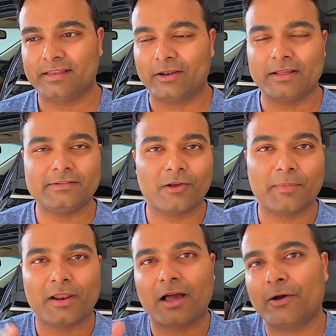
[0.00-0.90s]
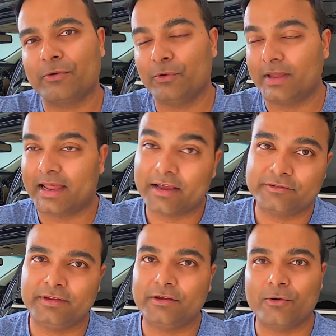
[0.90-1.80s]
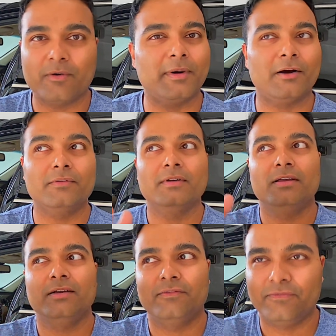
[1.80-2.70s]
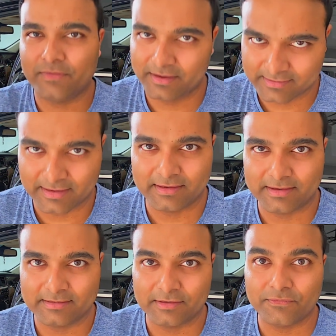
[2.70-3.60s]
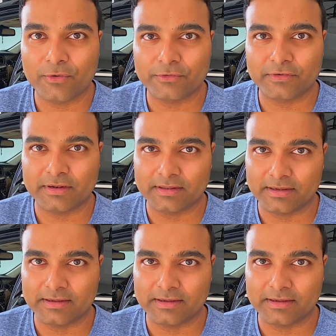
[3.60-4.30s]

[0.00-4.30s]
Now, let's talk about how you can actually go about fixing this, unfortunately.